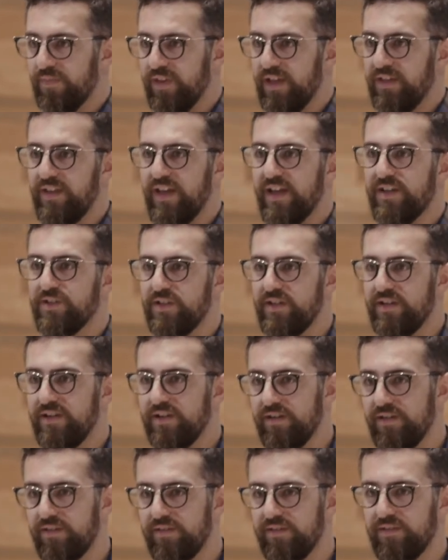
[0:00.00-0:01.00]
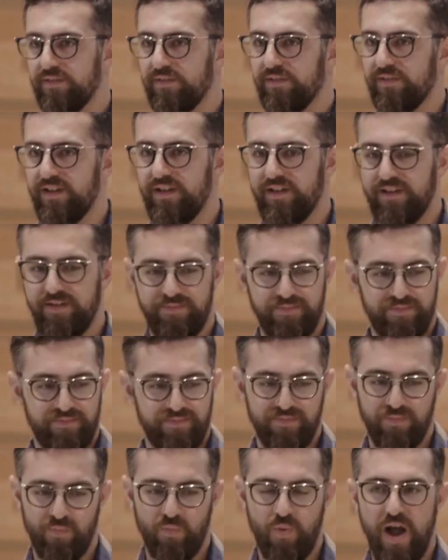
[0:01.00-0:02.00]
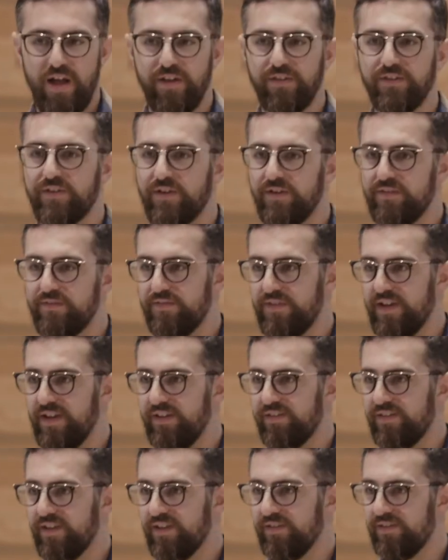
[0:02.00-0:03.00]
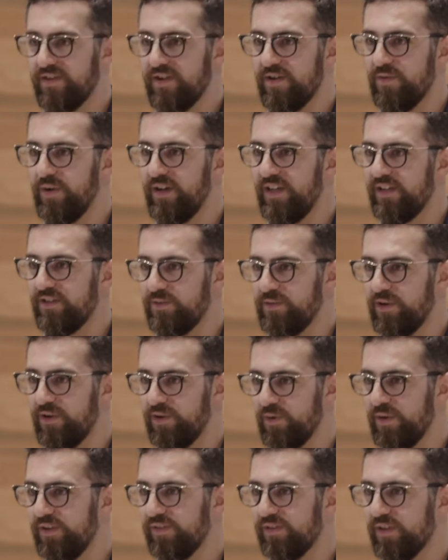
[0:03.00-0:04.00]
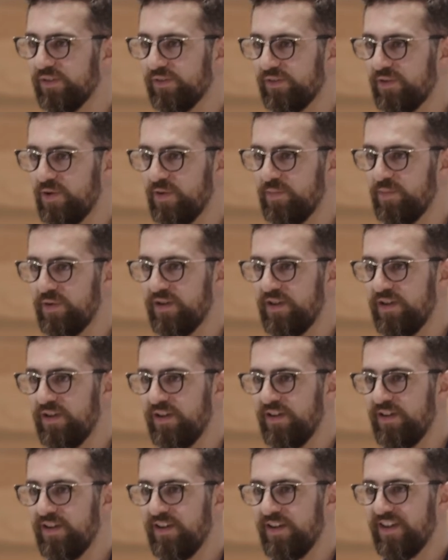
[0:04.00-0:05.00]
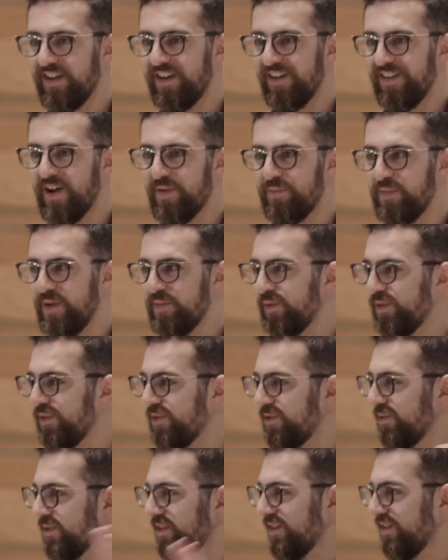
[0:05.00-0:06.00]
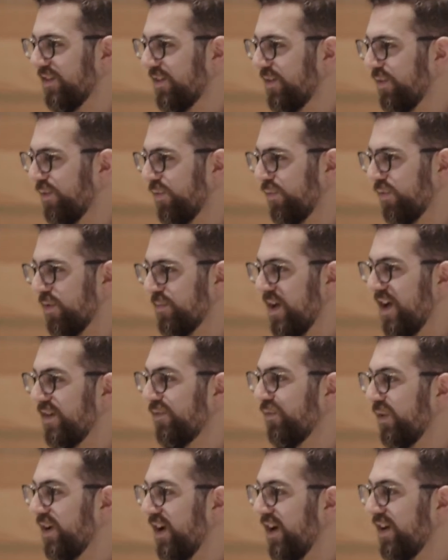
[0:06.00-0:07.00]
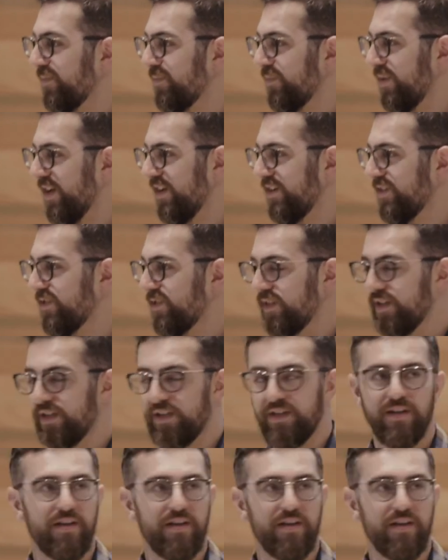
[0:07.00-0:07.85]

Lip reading: And the engineer, in a wild turn of events, says, no, we need to increase our scope and allow people to do it from every item page.